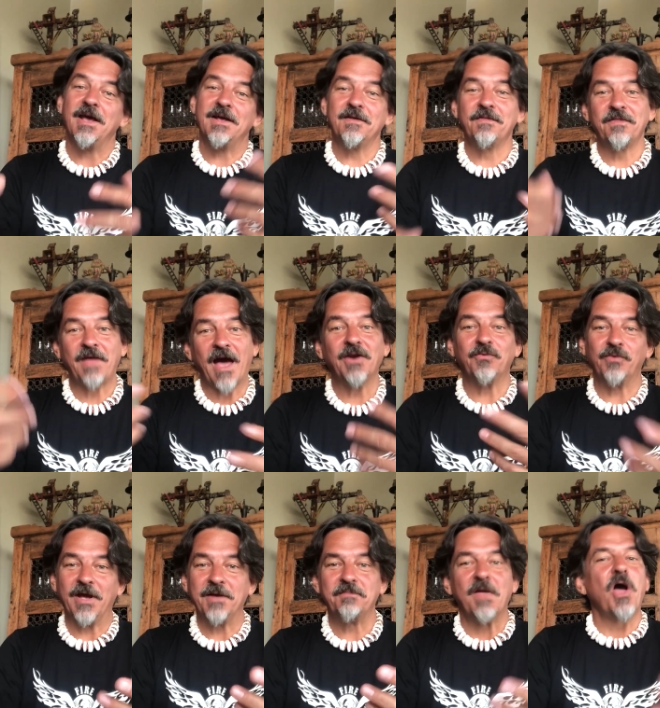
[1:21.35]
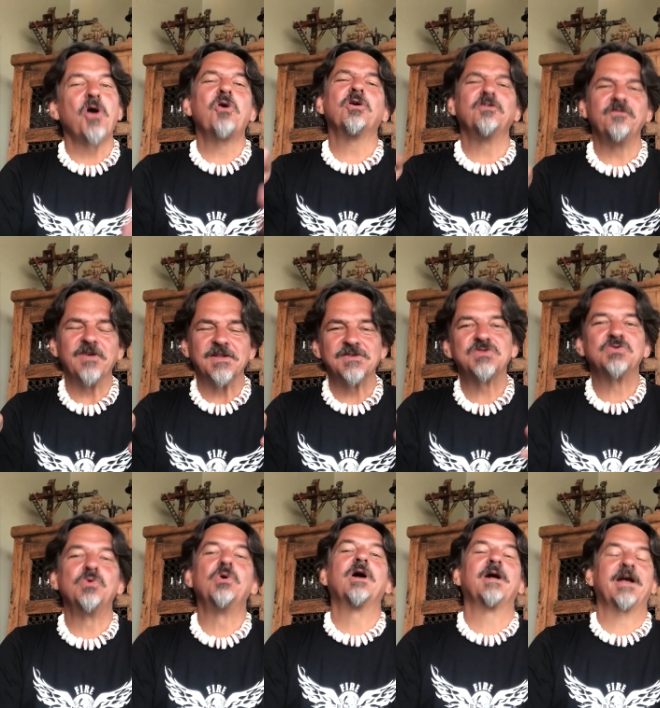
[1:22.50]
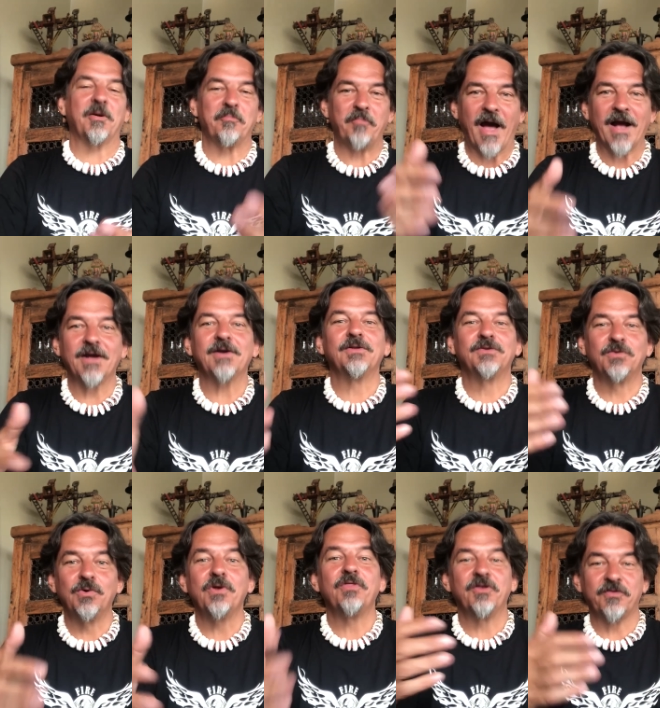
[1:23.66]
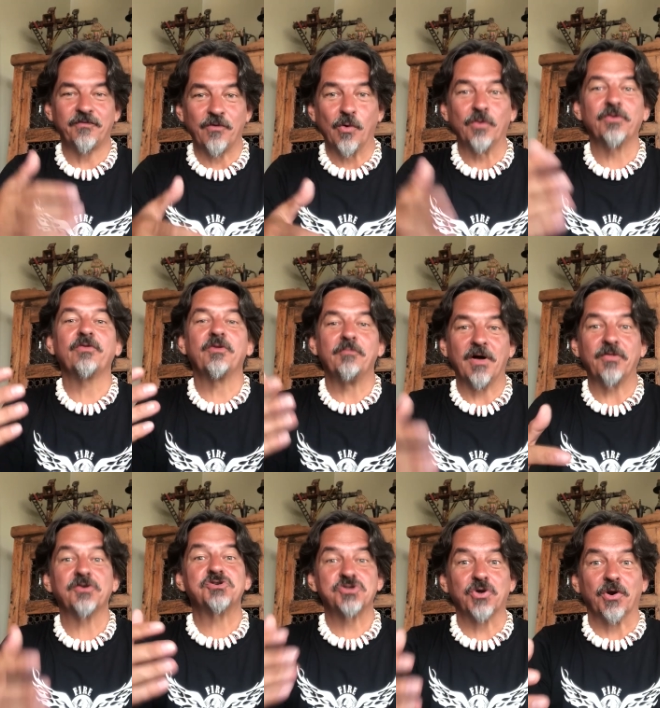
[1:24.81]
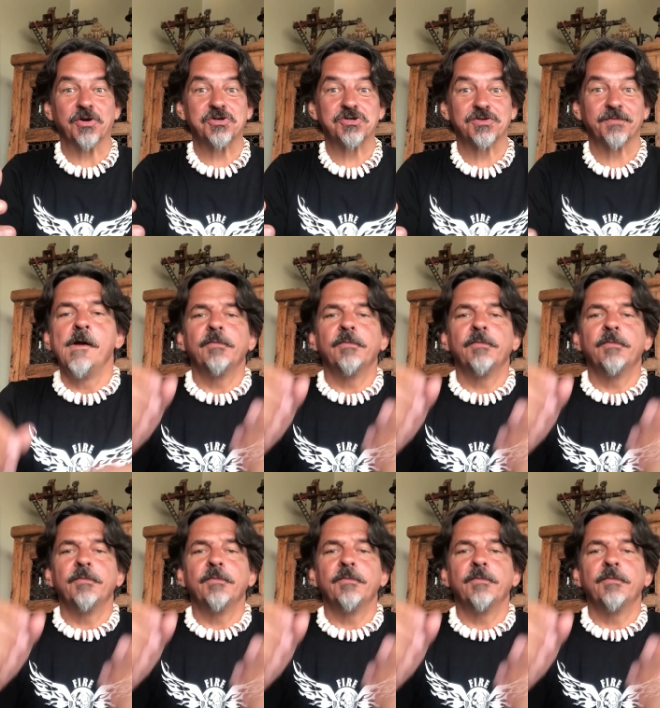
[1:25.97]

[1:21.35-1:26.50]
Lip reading: in that way convinced to come back into the fold of the mother church.